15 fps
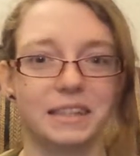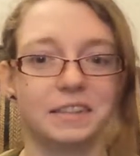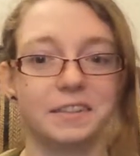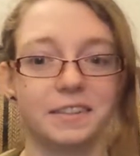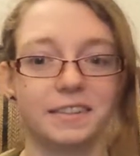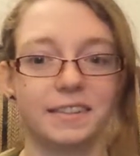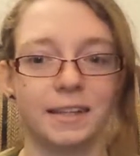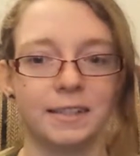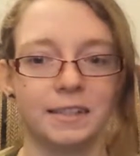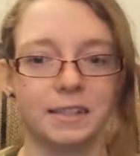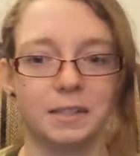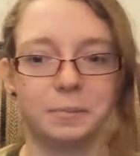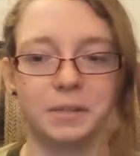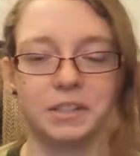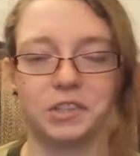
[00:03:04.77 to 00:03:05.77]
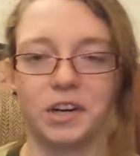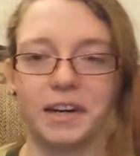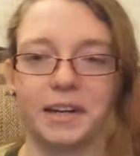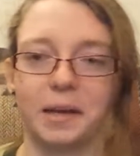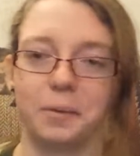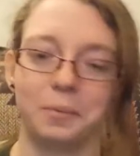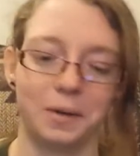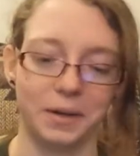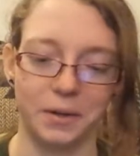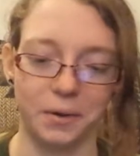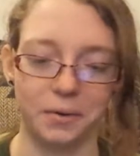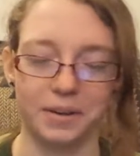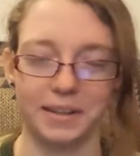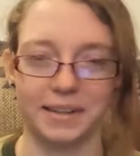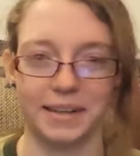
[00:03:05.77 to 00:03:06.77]
They just send it to me trying to get me to
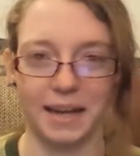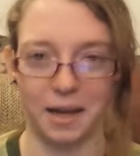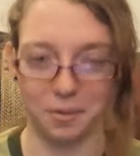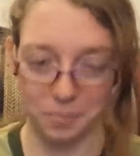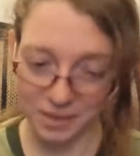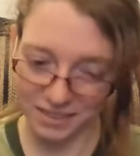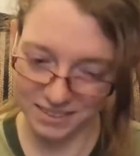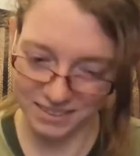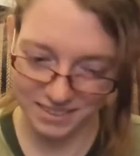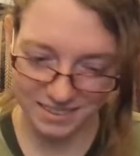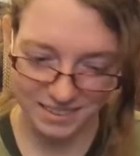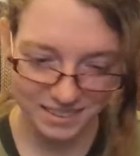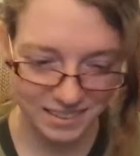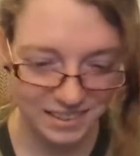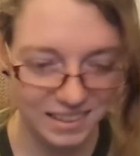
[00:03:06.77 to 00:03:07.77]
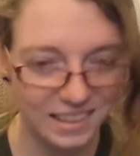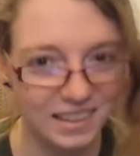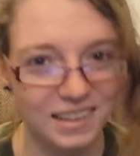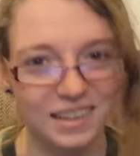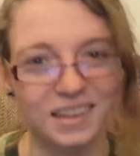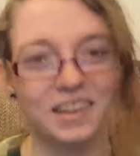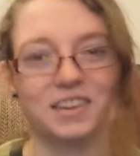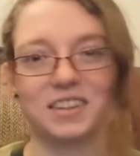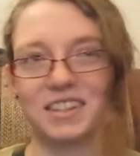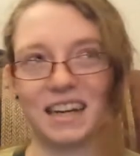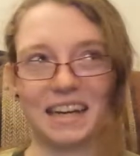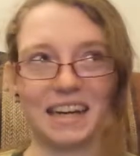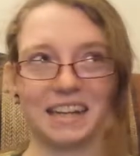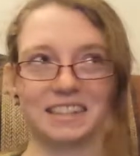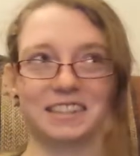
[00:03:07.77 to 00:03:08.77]
go to their campus, which
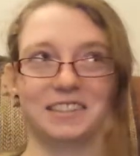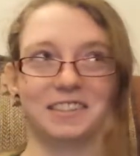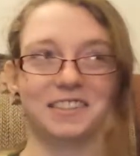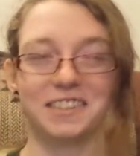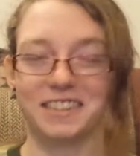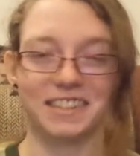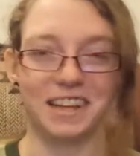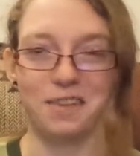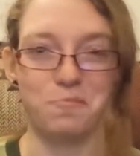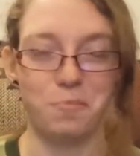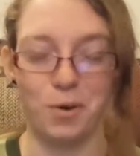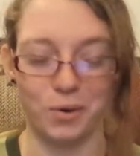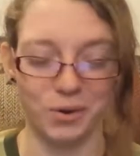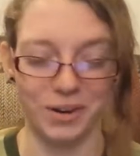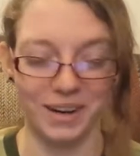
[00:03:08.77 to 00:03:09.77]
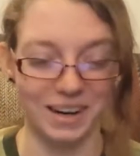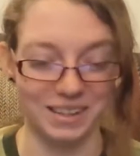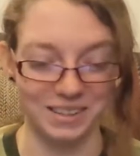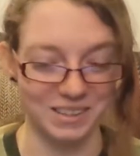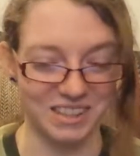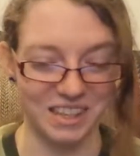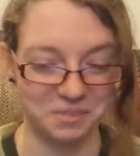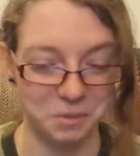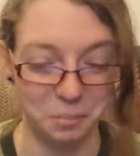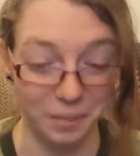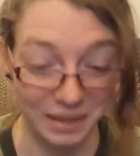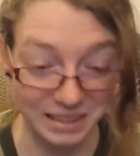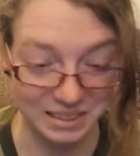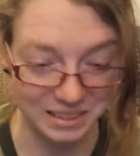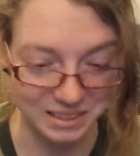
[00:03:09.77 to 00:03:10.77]
I can't do because I'm poor. I don't have the
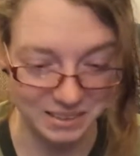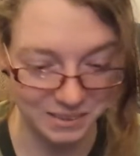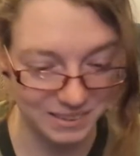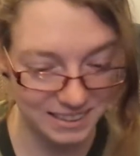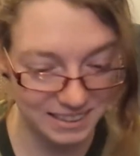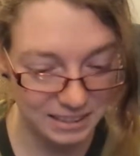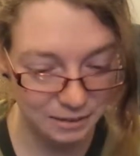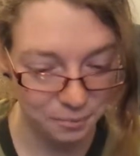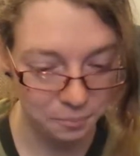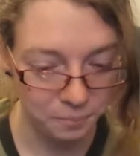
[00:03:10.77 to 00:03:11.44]
money to do it.